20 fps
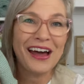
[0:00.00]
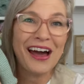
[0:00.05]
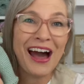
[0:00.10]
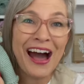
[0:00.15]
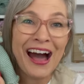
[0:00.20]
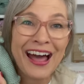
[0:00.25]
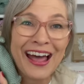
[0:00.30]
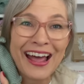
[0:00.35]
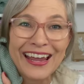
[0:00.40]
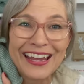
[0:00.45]

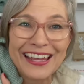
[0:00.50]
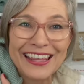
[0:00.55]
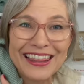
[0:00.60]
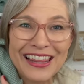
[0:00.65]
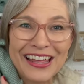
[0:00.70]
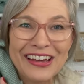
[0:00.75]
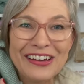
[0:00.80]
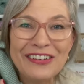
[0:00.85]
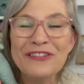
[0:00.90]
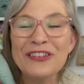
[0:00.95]
I
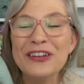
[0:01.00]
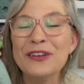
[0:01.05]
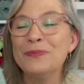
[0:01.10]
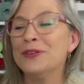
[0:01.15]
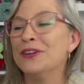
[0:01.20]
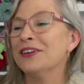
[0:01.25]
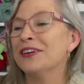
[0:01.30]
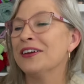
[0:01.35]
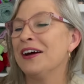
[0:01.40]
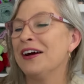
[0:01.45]
love him,
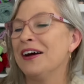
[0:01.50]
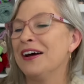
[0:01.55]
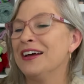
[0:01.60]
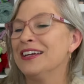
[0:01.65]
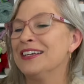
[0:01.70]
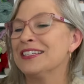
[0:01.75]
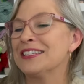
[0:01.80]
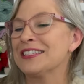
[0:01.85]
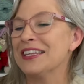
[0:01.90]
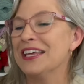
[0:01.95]
you
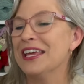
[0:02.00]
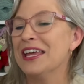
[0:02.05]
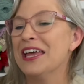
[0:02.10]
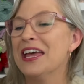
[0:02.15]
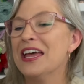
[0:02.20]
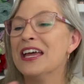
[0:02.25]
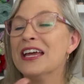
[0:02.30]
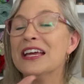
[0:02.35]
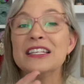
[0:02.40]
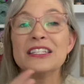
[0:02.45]
guys.
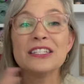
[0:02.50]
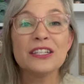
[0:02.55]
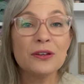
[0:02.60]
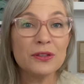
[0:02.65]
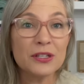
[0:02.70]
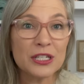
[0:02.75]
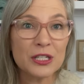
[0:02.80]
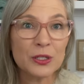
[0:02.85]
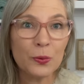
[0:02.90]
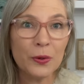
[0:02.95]
So
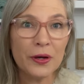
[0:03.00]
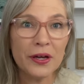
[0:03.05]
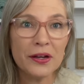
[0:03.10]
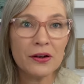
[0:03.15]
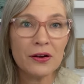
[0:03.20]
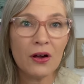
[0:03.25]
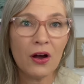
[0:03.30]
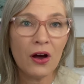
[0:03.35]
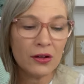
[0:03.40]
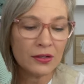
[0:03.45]
the
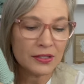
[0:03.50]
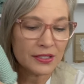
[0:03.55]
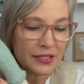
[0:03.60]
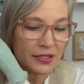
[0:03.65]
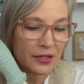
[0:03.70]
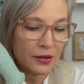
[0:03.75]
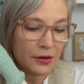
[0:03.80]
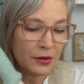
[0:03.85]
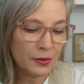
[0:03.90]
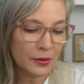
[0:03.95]
sweater
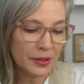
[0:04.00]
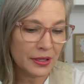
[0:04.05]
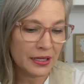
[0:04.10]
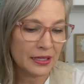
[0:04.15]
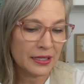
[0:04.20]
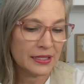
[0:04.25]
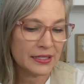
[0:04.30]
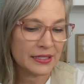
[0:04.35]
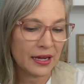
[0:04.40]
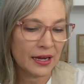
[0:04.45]
also
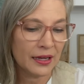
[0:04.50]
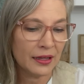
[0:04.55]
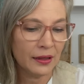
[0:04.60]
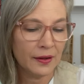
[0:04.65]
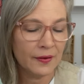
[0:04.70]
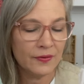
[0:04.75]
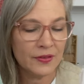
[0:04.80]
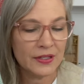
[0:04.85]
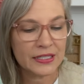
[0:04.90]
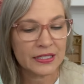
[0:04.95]
is, I
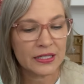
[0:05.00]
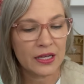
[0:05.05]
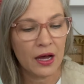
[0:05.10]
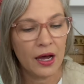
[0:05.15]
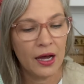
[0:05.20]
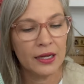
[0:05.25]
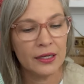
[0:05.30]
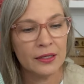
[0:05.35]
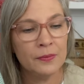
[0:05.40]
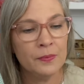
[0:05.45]
love this
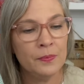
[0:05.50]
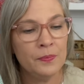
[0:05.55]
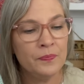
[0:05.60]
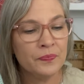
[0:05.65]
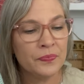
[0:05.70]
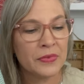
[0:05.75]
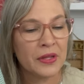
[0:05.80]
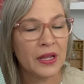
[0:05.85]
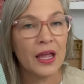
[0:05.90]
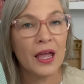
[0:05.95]
cotton.
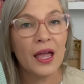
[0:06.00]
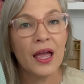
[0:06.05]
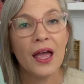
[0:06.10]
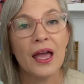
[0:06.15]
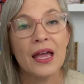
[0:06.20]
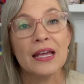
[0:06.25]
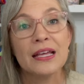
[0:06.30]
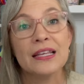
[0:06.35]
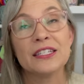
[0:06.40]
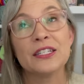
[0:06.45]

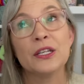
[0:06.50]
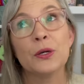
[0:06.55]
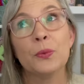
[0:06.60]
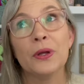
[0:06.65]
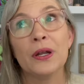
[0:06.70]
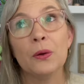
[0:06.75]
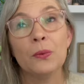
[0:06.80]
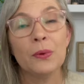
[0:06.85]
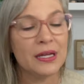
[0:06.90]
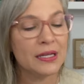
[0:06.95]
So
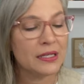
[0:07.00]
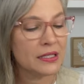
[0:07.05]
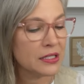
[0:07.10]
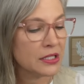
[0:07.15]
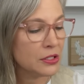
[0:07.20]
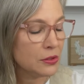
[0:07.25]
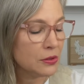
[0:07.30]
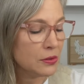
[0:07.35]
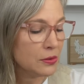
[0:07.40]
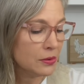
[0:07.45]
when I went
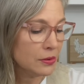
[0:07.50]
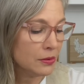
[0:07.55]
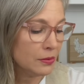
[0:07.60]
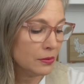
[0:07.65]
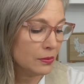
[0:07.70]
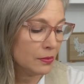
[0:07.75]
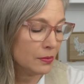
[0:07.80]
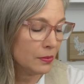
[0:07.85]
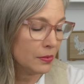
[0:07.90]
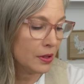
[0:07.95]

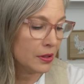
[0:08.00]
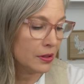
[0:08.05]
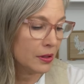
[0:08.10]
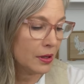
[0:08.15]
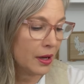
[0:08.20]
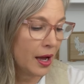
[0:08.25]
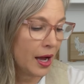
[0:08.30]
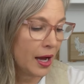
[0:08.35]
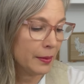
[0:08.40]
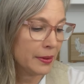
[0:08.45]
to
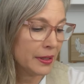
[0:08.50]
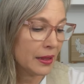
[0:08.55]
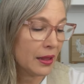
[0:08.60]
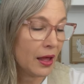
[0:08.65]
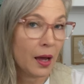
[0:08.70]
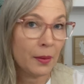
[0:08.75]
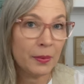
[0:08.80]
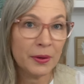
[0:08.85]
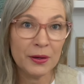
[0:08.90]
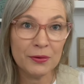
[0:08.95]
Hobby
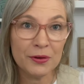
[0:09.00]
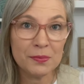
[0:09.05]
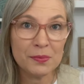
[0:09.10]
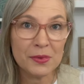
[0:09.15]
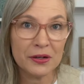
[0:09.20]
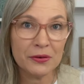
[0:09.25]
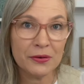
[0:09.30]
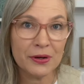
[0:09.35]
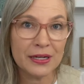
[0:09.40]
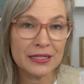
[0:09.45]
Lobby with
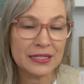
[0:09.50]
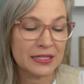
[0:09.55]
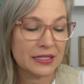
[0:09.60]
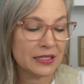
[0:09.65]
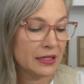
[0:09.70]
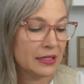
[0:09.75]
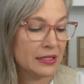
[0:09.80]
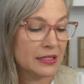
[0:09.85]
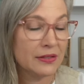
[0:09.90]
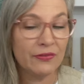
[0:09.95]
my
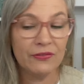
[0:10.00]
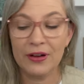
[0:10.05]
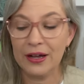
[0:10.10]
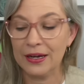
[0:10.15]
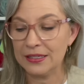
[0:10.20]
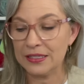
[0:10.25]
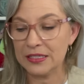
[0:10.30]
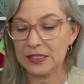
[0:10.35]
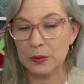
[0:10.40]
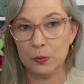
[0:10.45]
grandson to
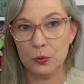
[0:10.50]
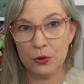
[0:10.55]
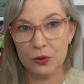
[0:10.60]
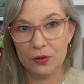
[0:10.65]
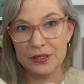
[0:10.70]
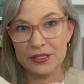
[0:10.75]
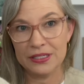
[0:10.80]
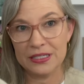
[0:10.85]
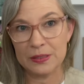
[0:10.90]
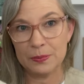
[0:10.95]
find some more
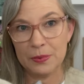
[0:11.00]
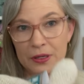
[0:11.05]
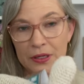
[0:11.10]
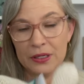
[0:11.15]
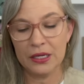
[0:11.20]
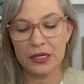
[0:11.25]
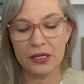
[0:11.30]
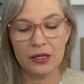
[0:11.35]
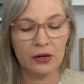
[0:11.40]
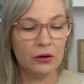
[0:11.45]
of this
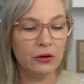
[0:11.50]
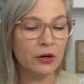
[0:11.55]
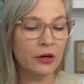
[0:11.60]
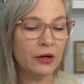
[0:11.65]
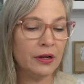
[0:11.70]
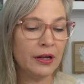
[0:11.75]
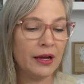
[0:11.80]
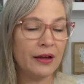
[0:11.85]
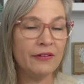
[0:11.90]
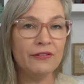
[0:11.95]
funky
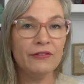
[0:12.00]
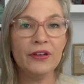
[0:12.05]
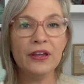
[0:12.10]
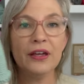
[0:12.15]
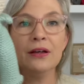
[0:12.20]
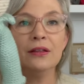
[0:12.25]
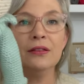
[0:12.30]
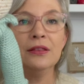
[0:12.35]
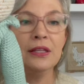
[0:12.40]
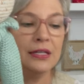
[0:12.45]
yarn, I
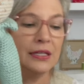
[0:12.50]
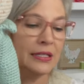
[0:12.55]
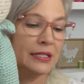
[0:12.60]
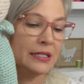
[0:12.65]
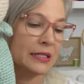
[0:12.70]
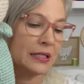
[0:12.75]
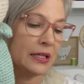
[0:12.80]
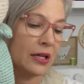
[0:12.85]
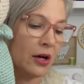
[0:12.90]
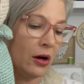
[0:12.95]
found
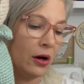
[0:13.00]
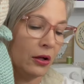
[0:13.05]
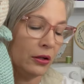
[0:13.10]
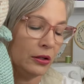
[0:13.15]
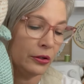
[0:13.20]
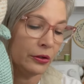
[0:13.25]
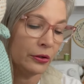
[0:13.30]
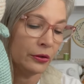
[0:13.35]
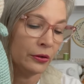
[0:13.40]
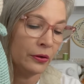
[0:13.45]
this
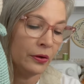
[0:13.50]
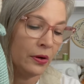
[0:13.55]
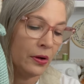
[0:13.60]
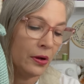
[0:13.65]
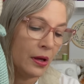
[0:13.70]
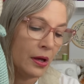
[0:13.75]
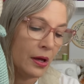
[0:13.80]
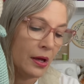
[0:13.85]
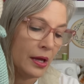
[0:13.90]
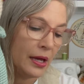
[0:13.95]
color
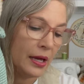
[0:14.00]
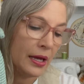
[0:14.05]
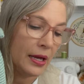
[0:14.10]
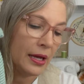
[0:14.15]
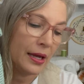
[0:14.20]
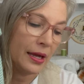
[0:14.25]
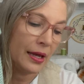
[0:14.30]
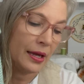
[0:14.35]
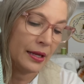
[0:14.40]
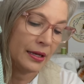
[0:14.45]

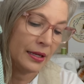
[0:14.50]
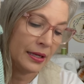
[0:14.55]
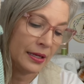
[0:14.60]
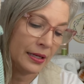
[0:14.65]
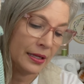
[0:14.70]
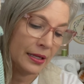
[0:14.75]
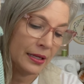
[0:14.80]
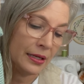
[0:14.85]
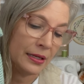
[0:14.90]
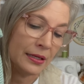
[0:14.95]
and
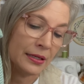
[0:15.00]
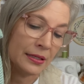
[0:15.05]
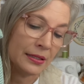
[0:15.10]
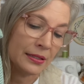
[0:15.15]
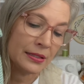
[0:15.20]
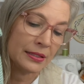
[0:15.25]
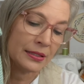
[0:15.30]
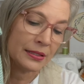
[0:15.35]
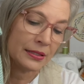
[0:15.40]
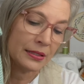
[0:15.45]
it
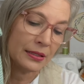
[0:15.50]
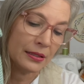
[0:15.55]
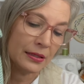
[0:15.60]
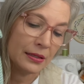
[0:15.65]
is